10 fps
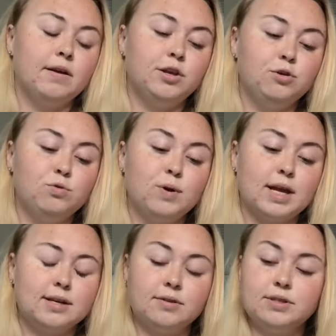you
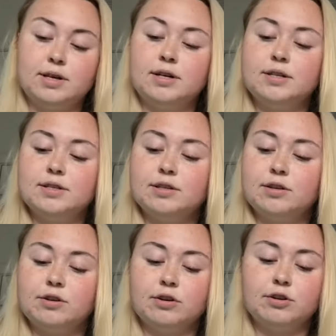get downstairs,
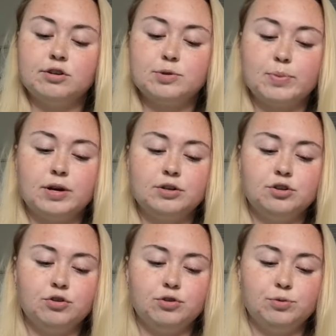you're split into
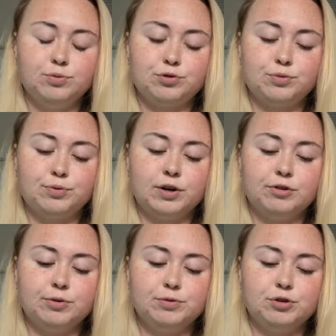groups, group one and
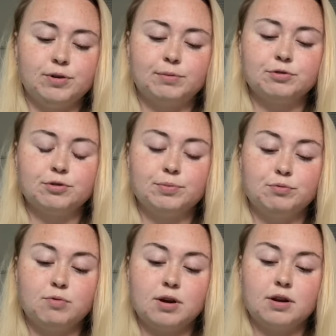group two. I was group
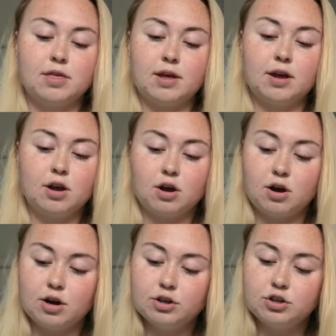one, thank
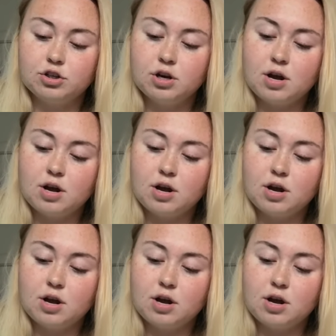gosh,